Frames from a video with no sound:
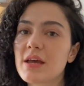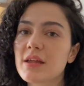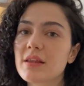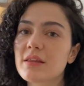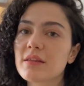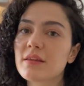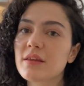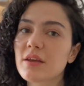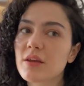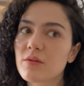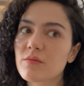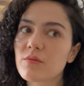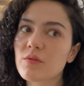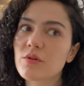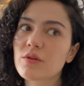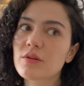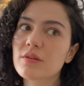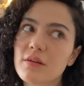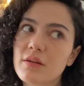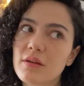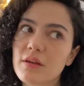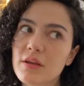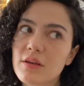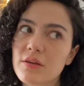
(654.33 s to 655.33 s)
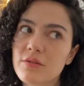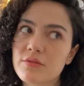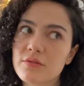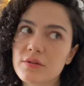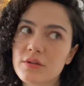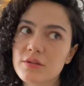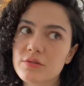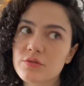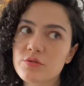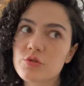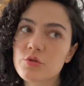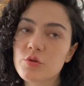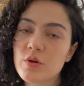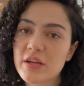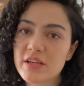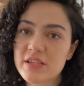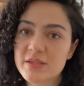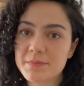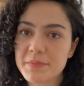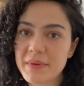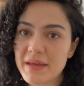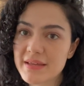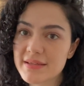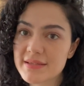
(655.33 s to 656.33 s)
they were either too
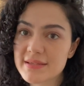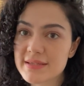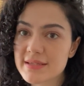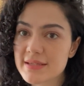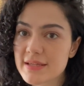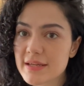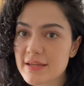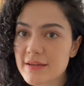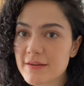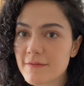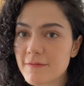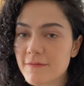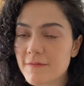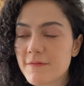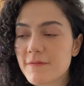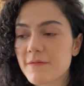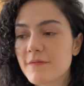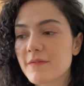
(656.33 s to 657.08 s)
expensive